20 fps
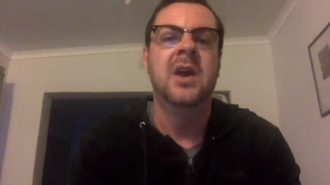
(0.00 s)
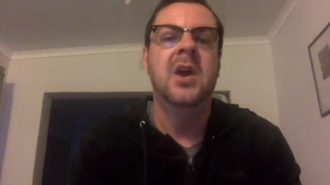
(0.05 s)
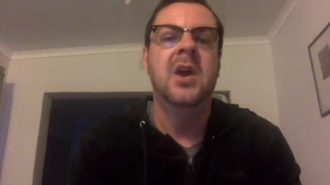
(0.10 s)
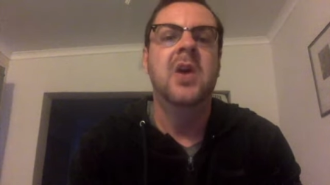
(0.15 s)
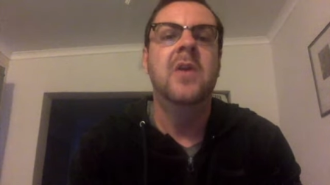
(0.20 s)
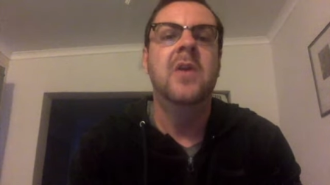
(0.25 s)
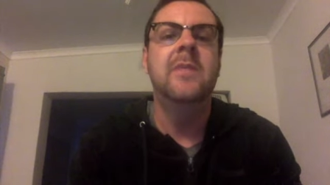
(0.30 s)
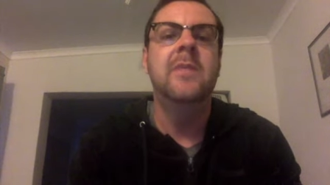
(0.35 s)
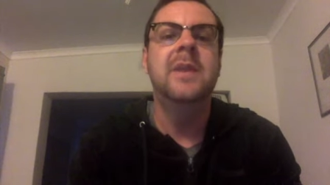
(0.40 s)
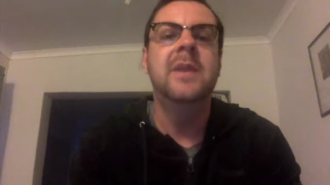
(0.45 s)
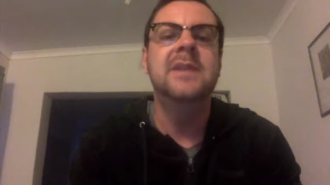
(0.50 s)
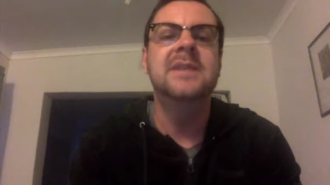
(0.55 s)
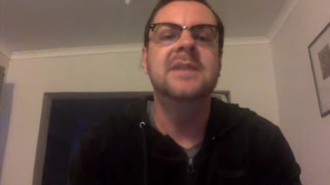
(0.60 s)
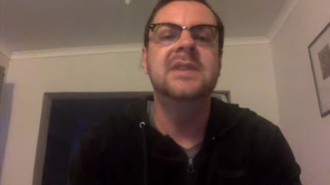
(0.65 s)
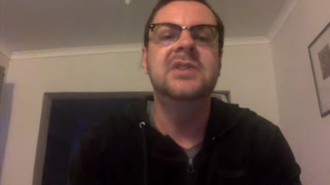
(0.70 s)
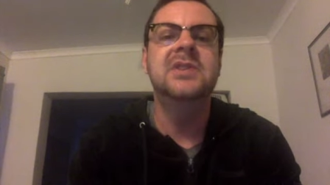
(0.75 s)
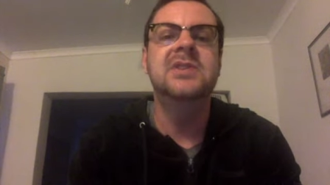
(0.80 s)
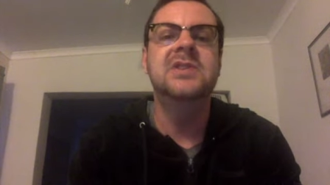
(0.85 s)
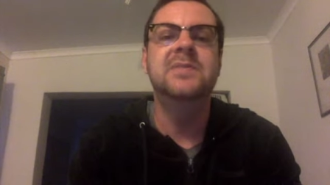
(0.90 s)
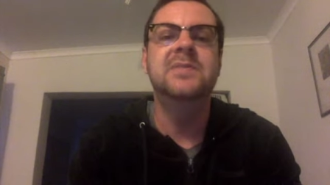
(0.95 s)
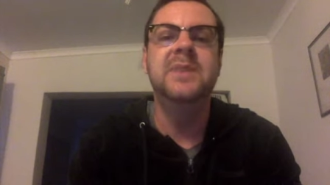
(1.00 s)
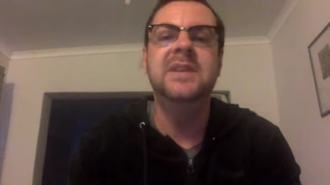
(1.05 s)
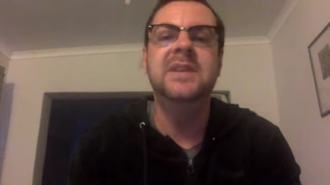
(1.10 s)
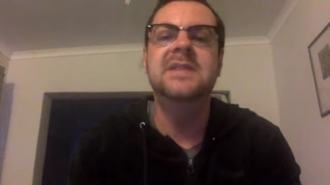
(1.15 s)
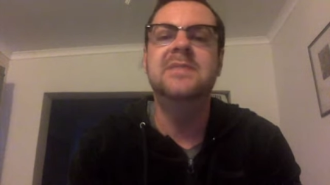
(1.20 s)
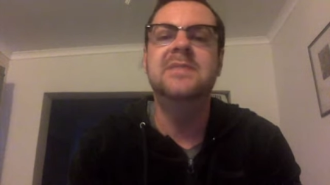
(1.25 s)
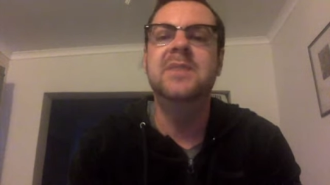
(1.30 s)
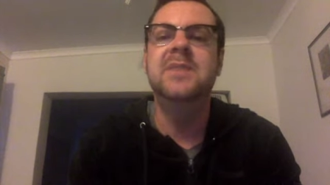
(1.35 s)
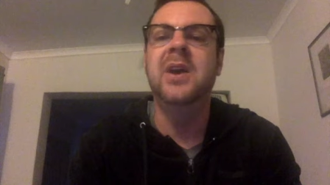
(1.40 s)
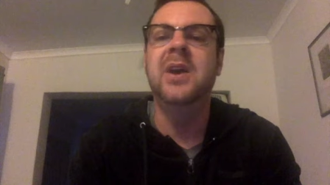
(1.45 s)
Her message speaks
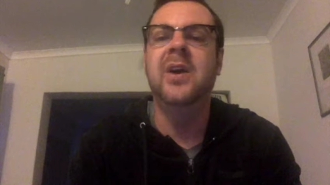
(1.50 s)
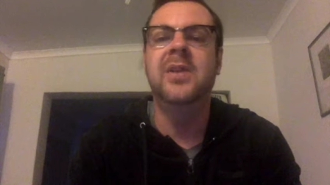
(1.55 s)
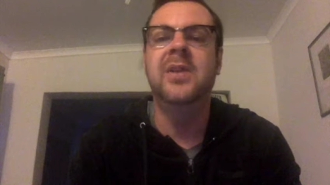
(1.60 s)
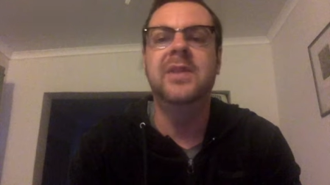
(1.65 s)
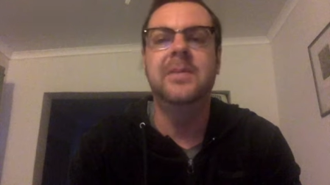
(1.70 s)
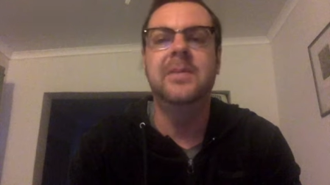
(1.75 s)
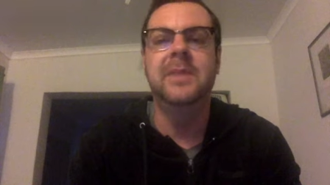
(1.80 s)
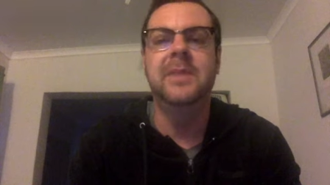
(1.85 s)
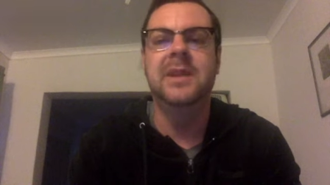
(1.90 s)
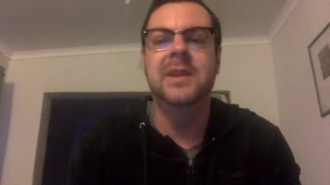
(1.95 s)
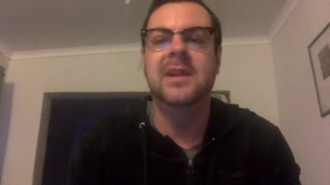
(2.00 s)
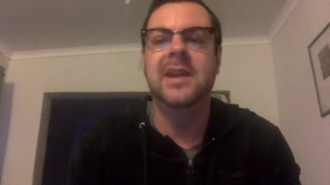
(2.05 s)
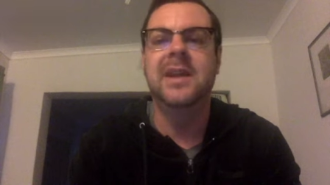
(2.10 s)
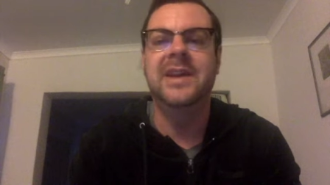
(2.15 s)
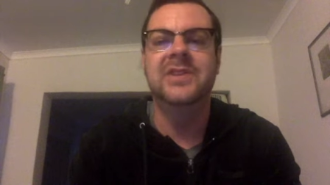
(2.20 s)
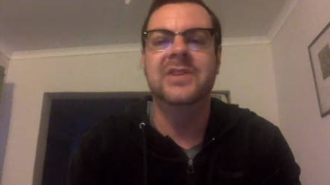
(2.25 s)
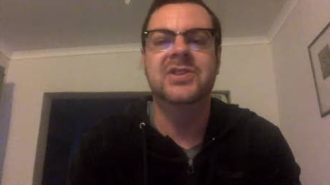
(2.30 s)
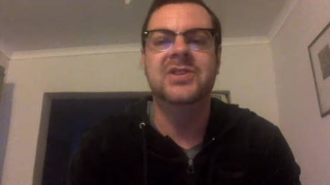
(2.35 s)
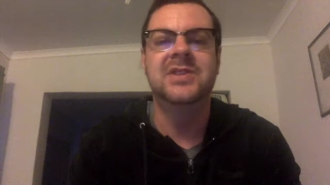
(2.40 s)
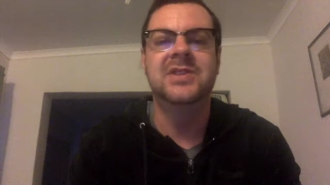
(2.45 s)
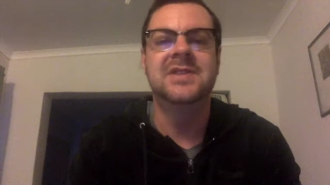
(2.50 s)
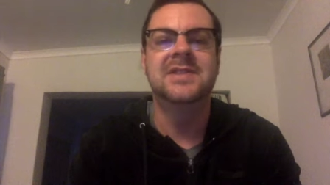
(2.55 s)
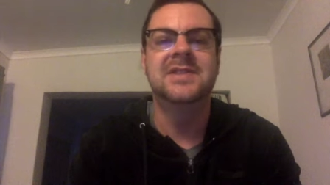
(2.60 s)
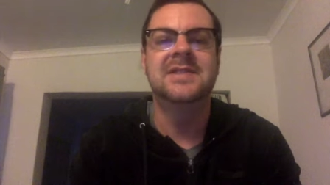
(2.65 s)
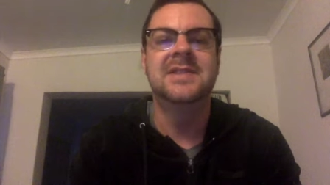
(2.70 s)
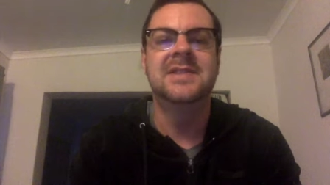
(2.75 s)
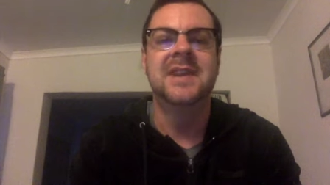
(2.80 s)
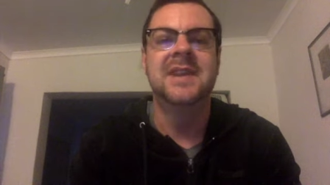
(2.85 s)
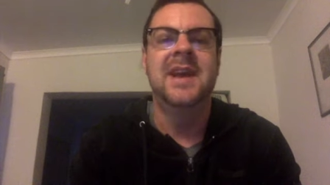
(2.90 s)
beyond the Middle Ages,